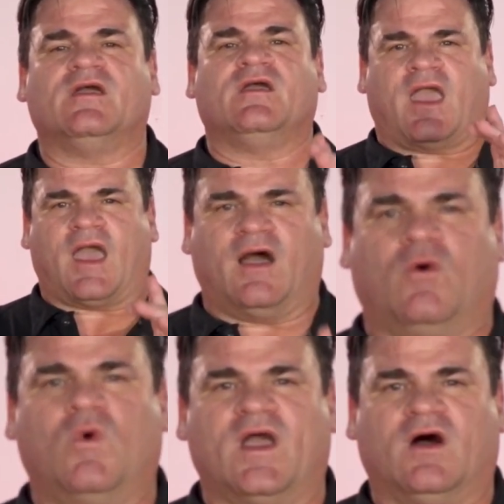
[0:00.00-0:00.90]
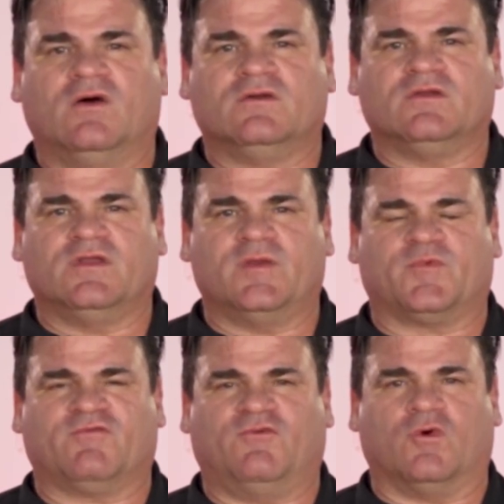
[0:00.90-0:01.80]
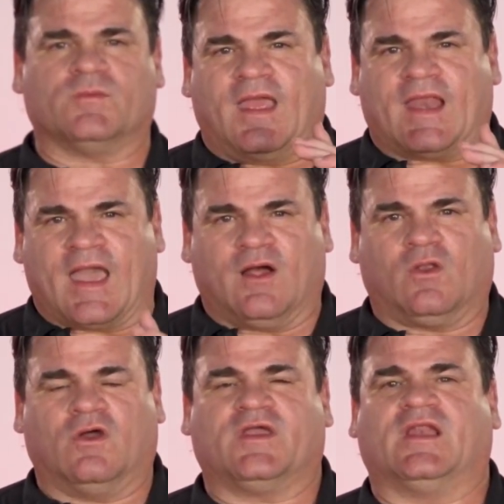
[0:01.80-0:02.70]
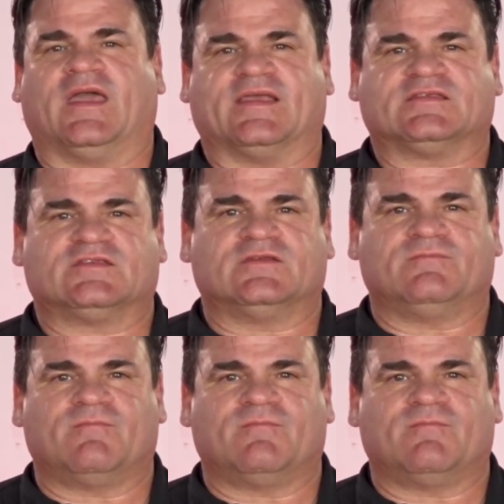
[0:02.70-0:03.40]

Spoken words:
how well it performs and how long it lasts.